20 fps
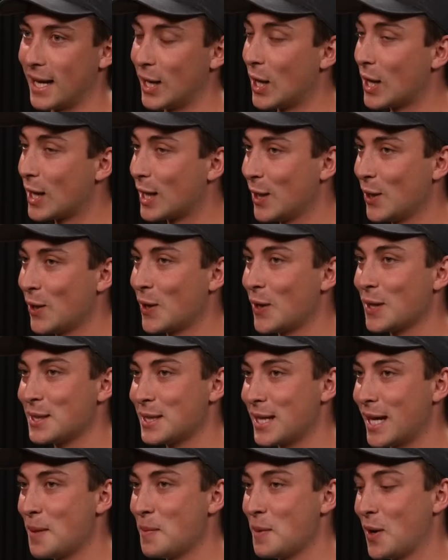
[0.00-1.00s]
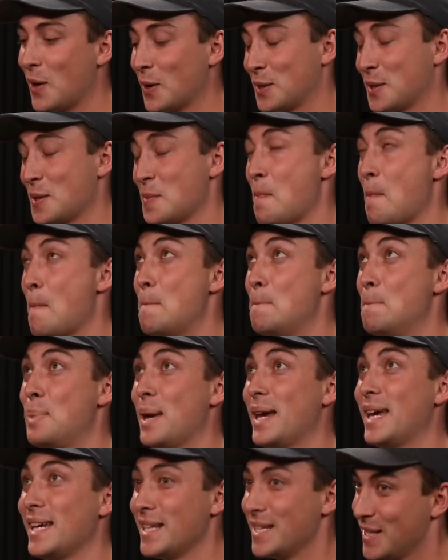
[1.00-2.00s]
And luckily on our team, we got some
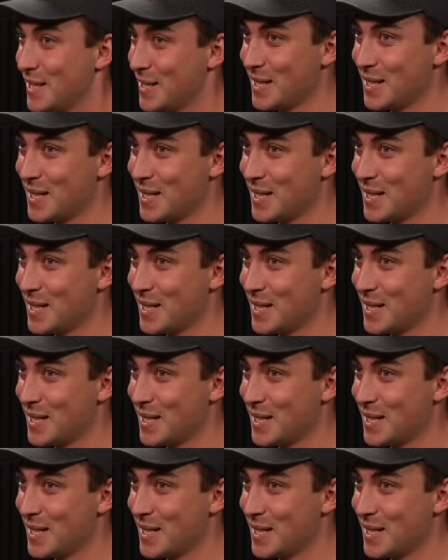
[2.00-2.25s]
beasts.